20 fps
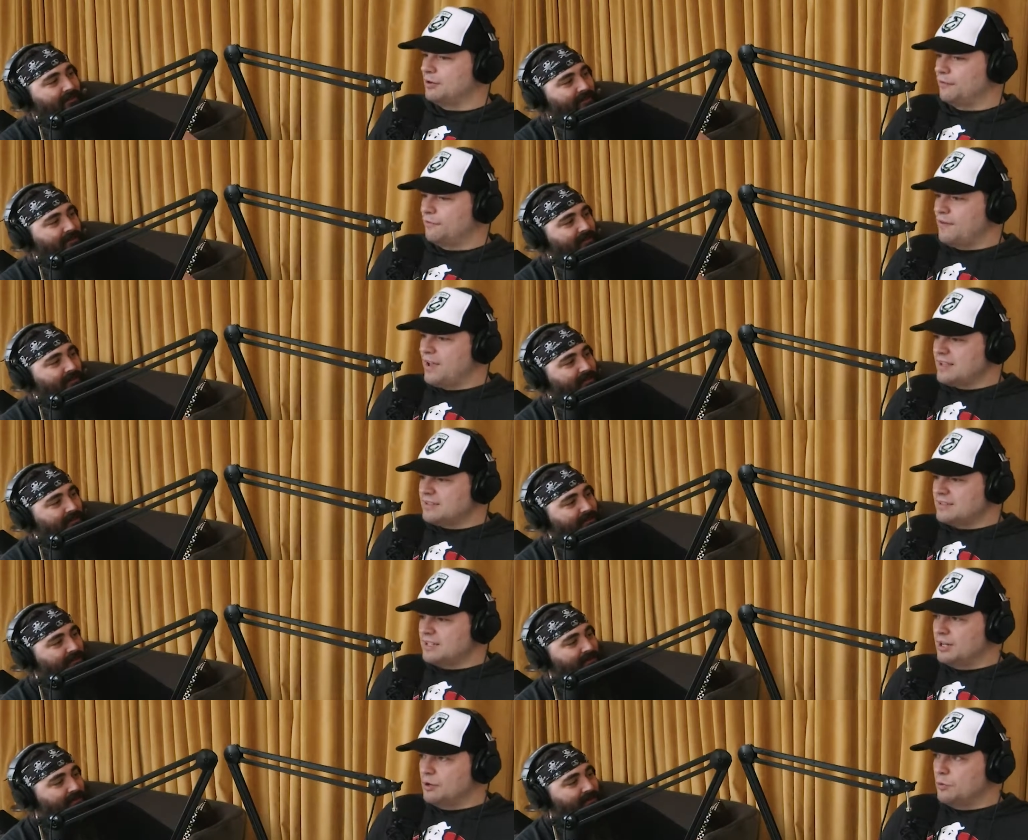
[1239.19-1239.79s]
Speaker 1: They're
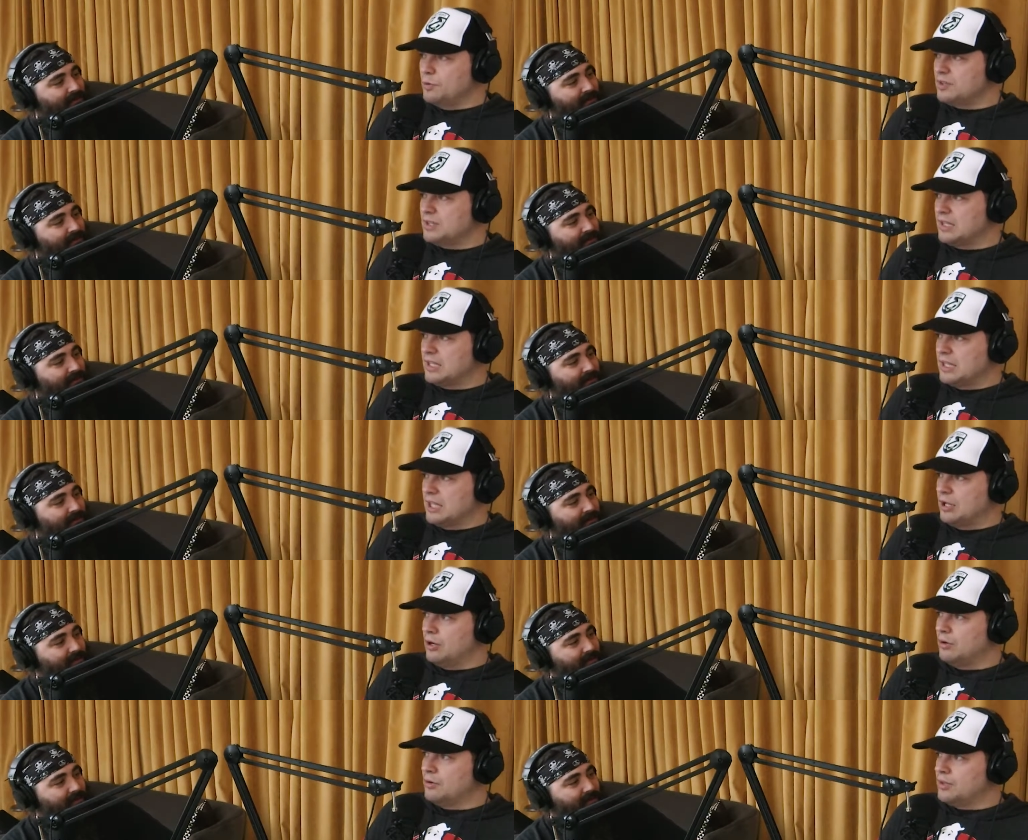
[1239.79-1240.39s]
fascinated with the
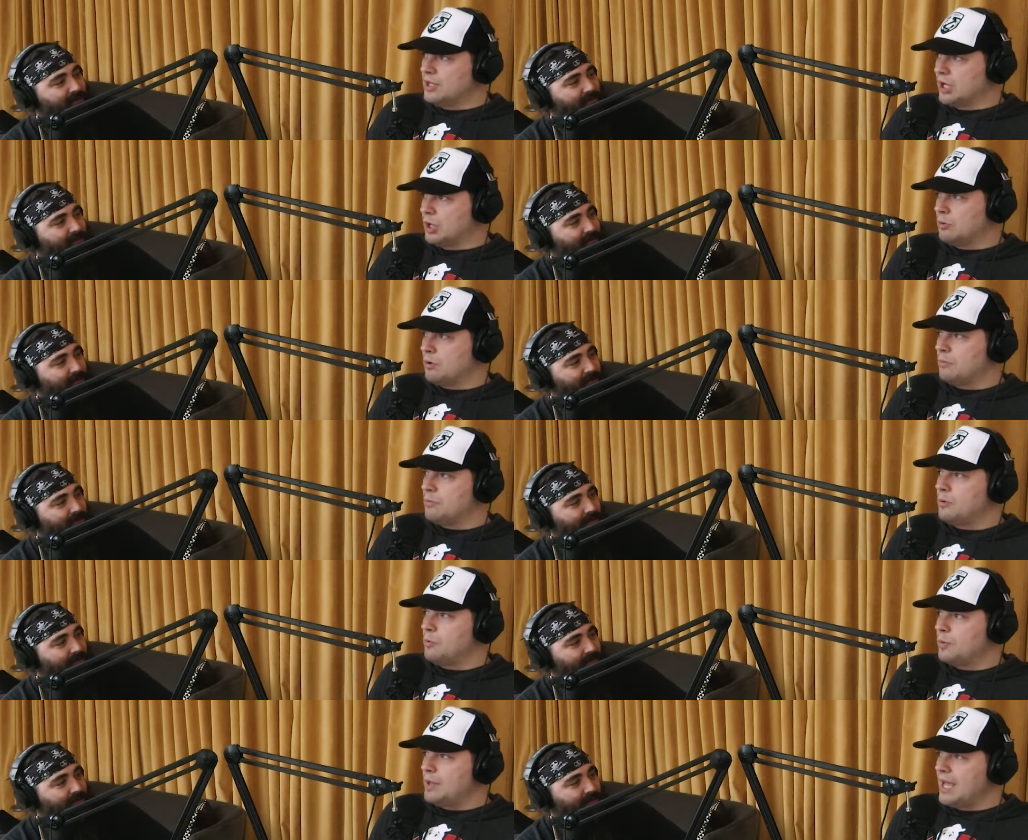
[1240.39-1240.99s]
gear and the
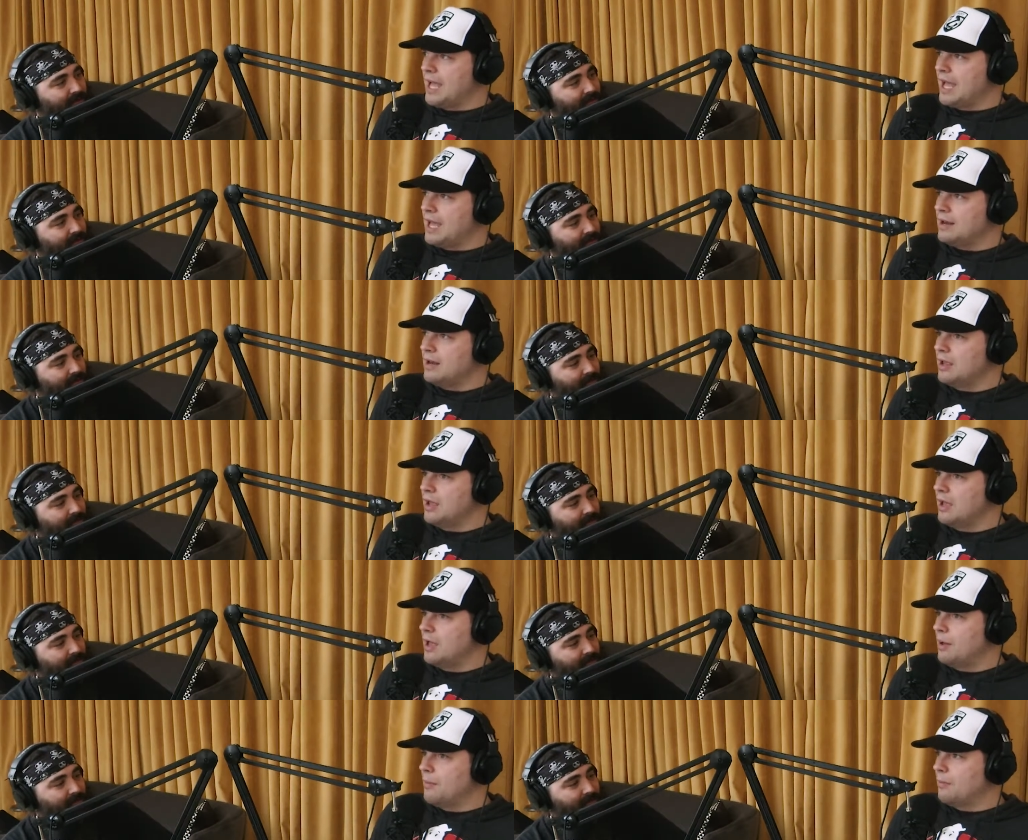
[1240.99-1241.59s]
equipment we
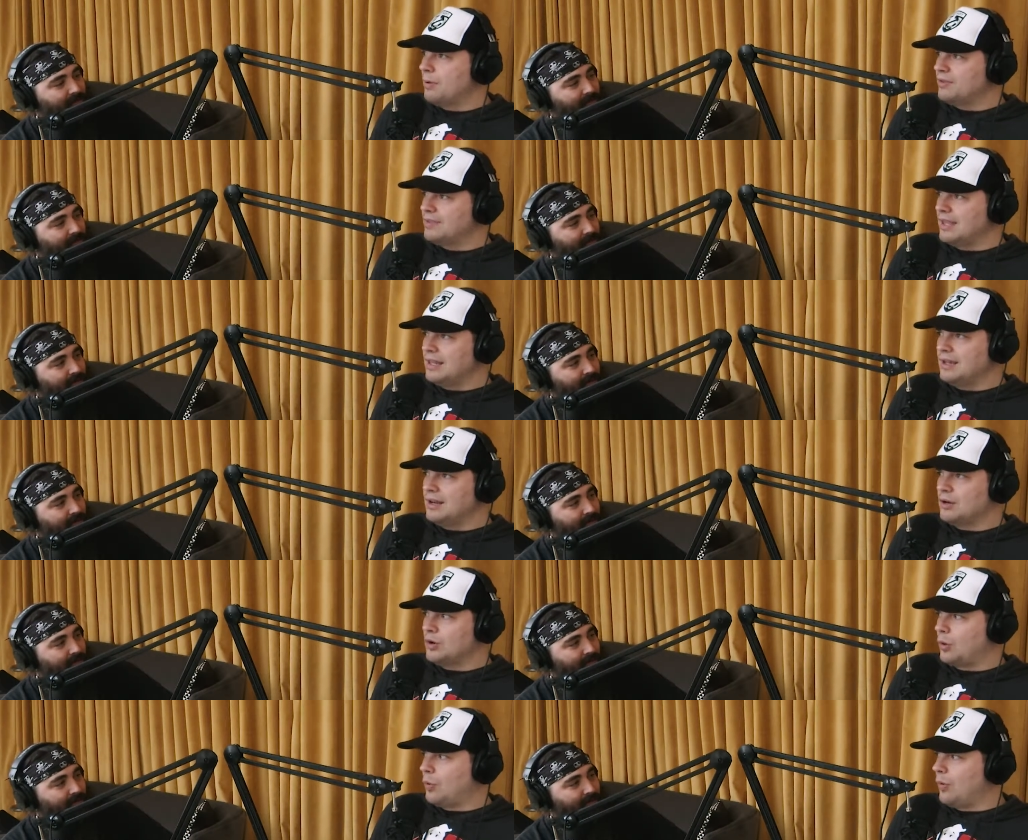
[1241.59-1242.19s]
had, but they
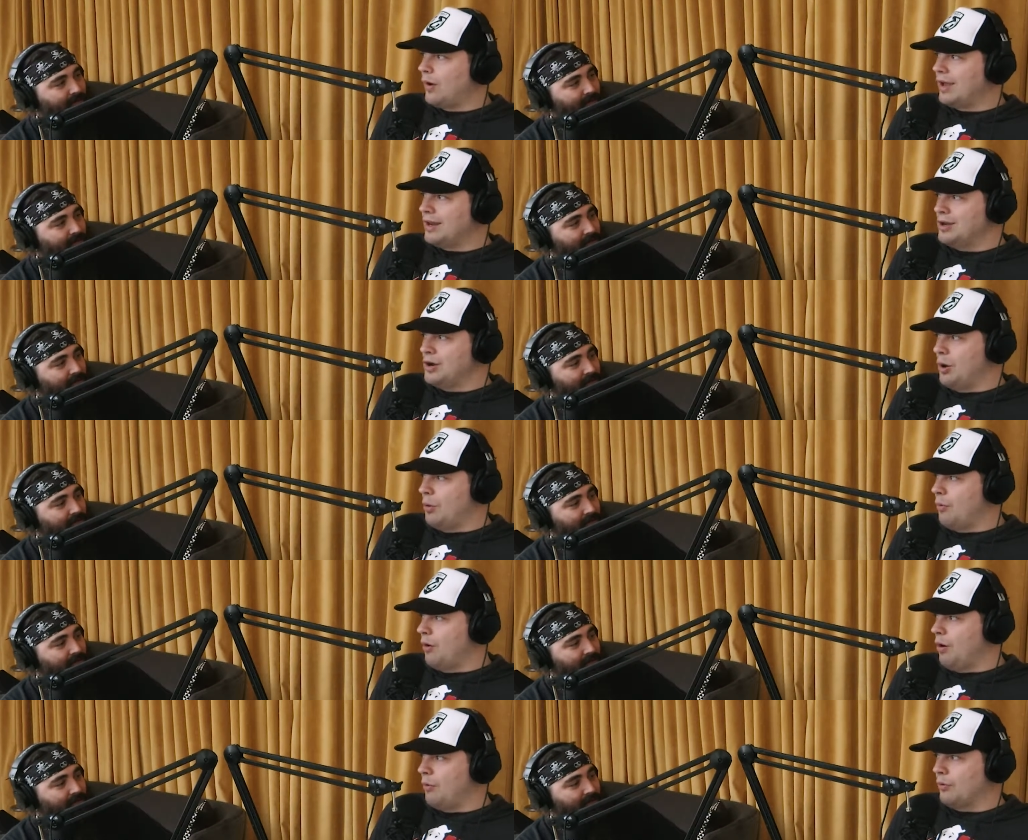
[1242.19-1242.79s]
didn't quite
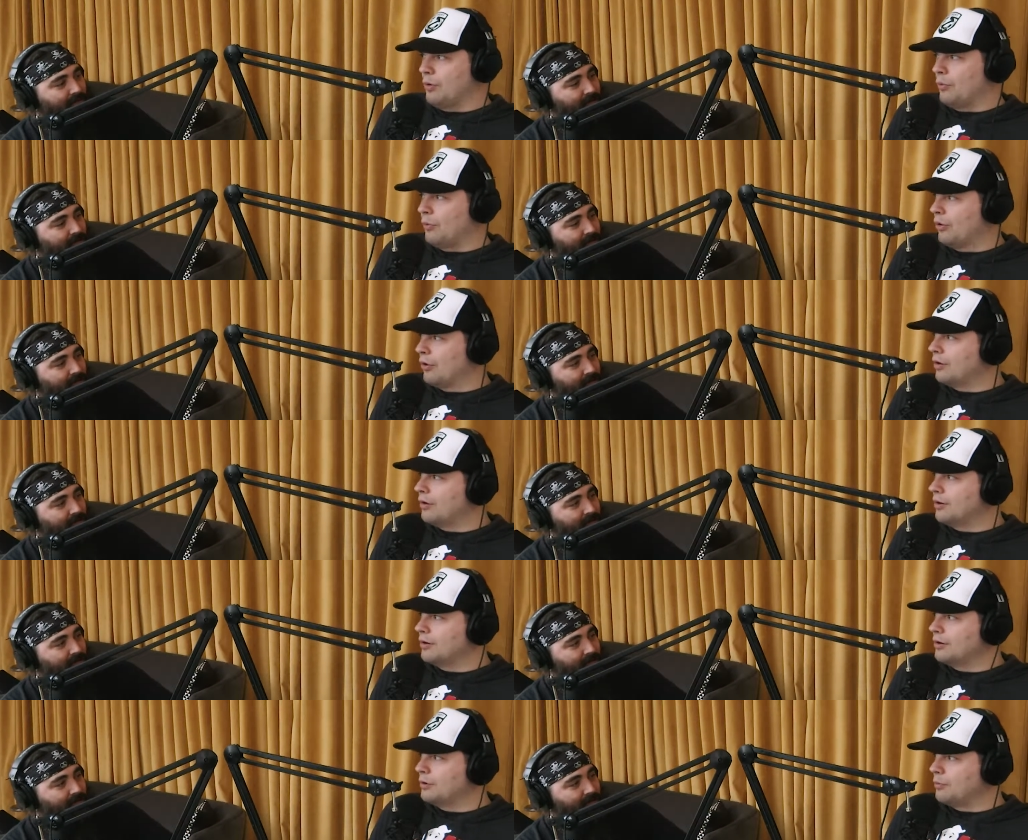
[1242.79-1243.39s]
know what we
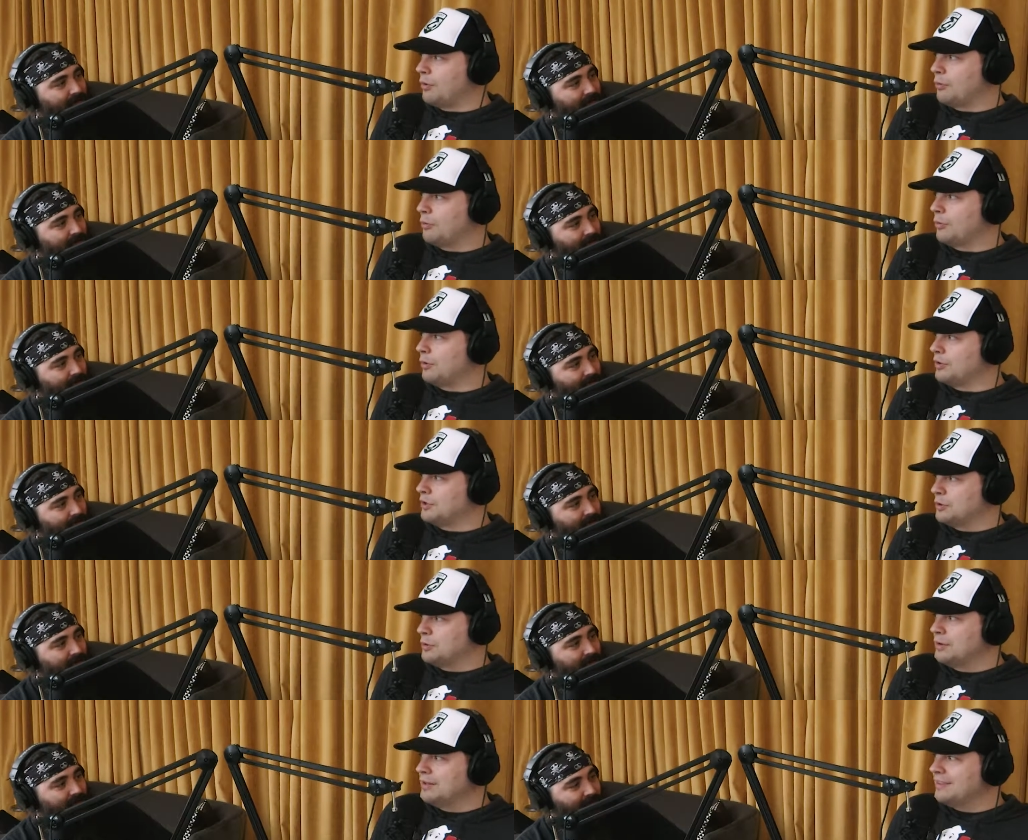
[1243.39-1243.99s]
were or what we
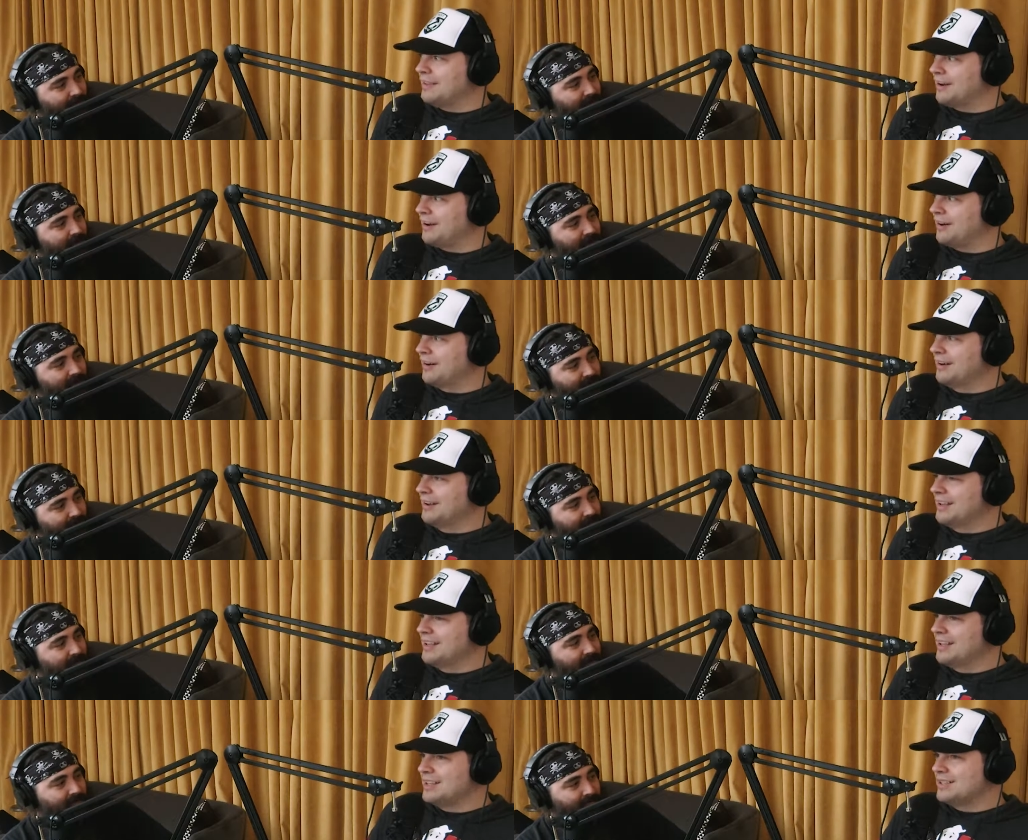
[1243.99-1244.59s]
were doing
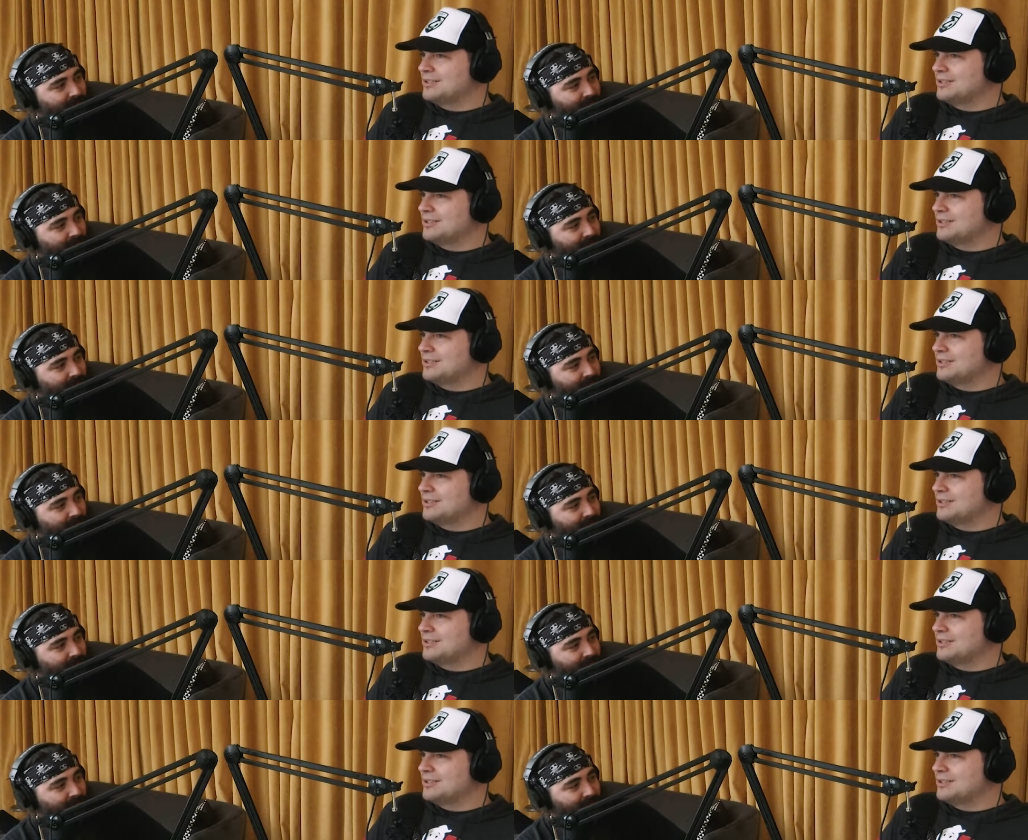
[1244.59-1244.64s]
there.